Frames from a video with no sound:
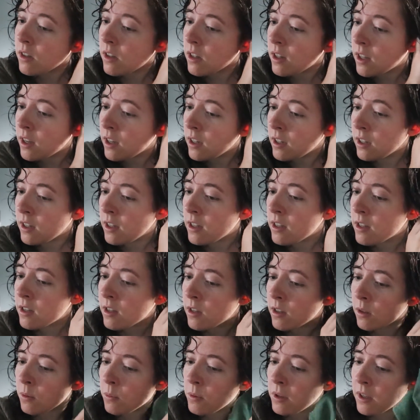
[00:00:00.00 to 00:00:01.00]
that needs
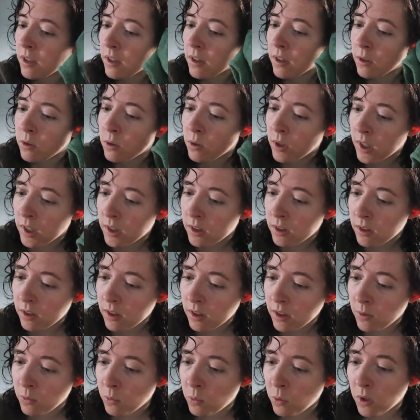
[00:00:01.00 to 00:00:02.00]
to be addressed
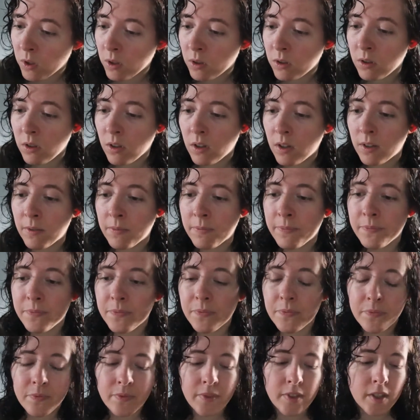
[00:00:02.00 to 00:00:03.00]
and worked on.
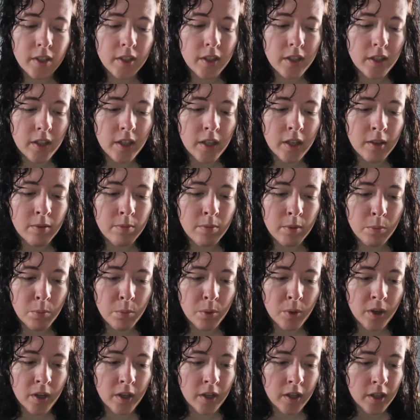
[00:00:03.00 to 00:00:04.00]
And I've been
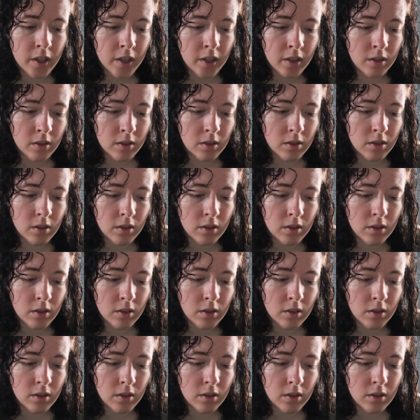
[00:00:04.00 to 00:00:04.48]
praying.